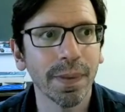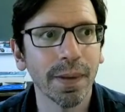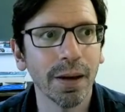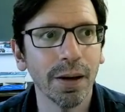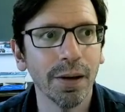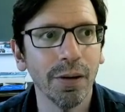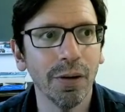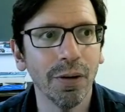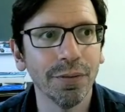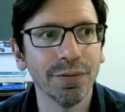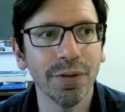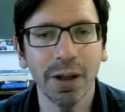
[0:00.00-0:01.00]

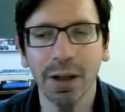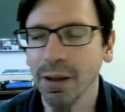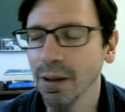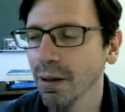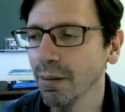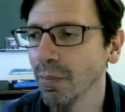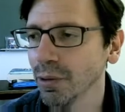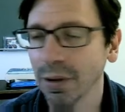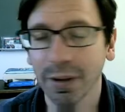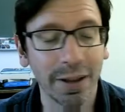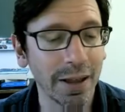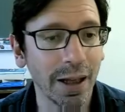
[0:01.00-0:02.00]
of the
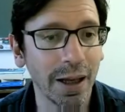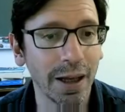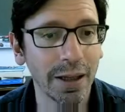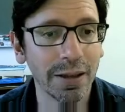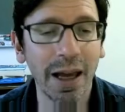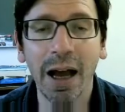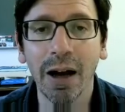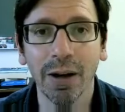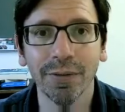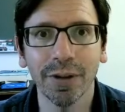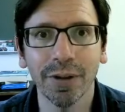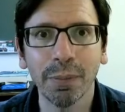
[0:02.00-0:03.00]
module and how
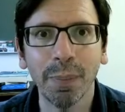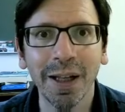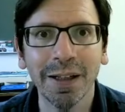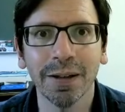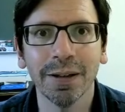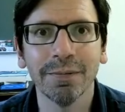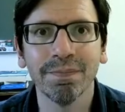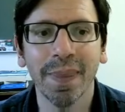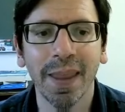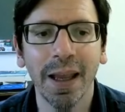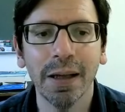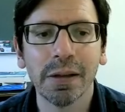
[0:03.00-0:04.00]
I've explained it,
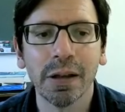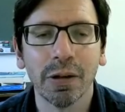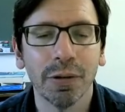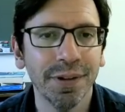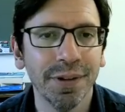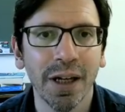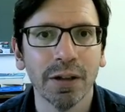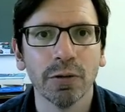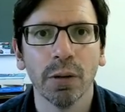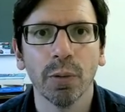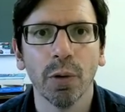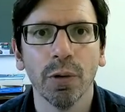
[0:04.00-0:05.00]
it's a
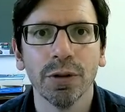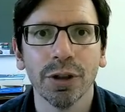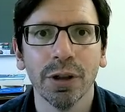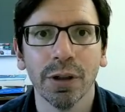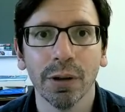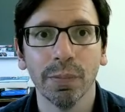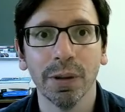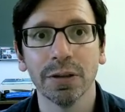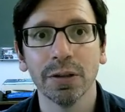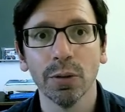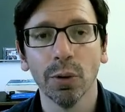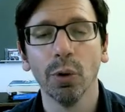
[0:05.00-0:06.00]
contextual approach. In other
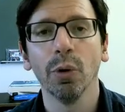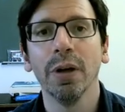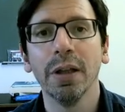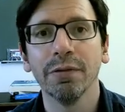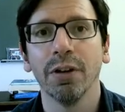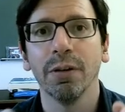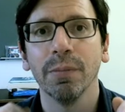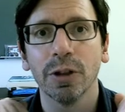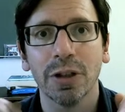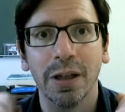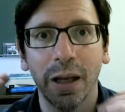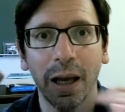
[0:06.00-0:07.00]
words, law is very much
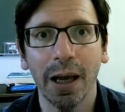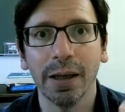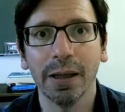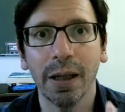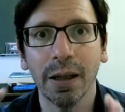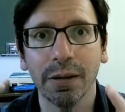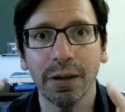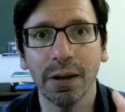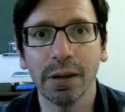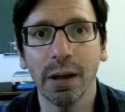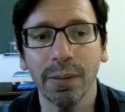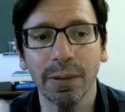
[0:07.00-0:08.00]
analyzed and
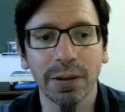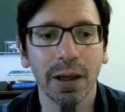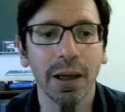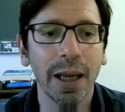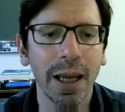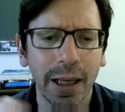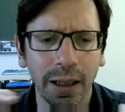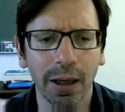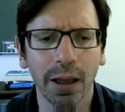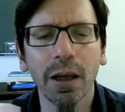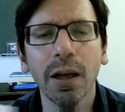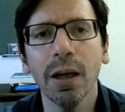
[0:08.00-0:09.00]
examined in
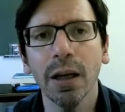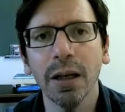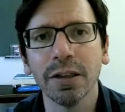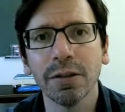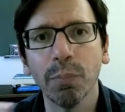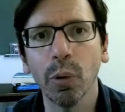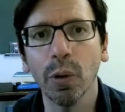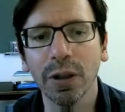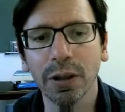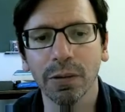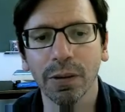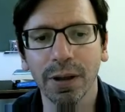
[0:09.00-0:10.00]
its
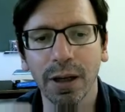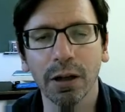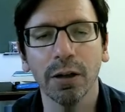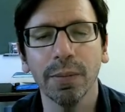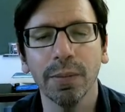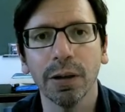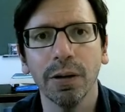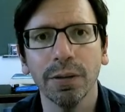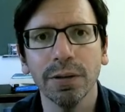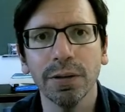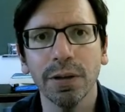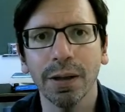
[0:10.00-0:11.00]
political and economic
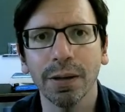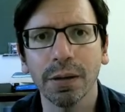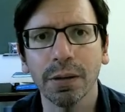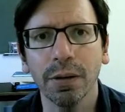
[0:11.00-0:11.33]
context.